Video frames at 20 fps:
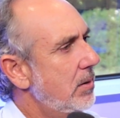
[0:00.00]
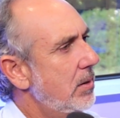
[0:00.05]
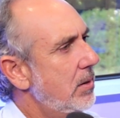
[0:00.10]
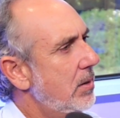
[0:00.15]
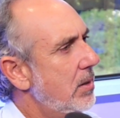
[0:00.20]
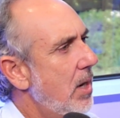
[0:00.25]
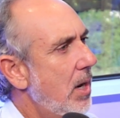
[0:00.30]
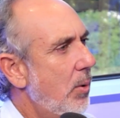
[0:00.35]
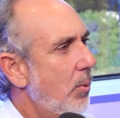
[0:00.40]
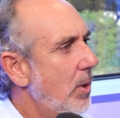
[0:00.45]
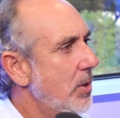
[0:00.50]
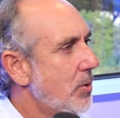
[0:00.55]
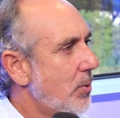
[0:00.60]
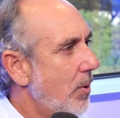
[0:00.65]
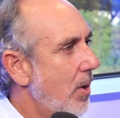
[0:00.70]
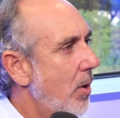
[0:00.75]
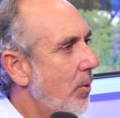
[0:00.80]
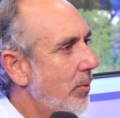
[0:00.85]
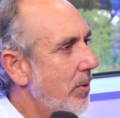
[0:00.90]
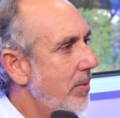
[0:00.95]
not
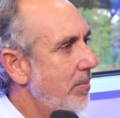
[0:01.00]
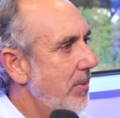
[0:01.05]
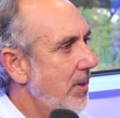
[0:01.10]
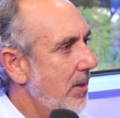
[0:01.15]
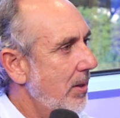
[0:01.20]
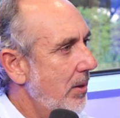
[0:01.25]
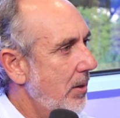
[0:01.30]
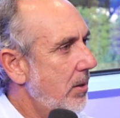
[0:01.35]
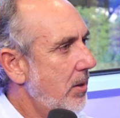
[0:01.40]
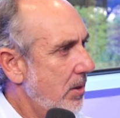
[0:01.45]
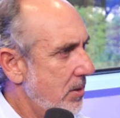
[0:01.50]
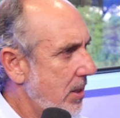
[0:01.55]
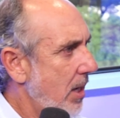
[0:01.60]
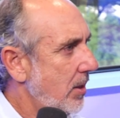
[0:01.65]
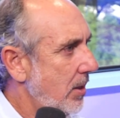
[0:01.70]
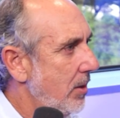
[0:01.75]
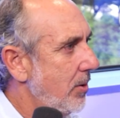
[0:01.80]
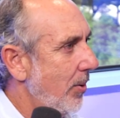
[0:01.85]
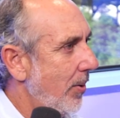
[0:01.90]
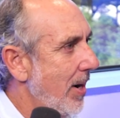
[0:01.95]
what's wrong with me, because I
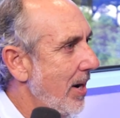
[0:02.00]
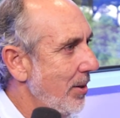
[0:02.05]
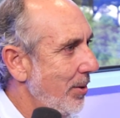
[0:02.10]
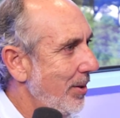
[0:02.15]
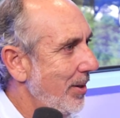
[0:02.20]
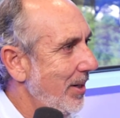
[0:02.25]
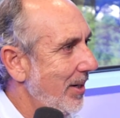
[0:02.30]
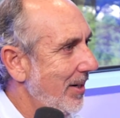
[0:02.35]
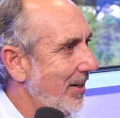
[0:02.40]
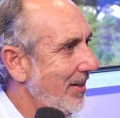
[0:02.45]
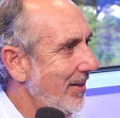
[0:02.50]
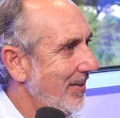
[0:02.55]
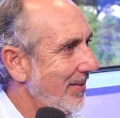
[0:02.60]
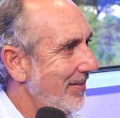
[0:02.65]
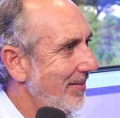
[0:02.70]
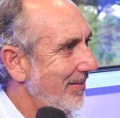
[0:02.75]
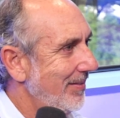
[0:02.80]
did the right thing.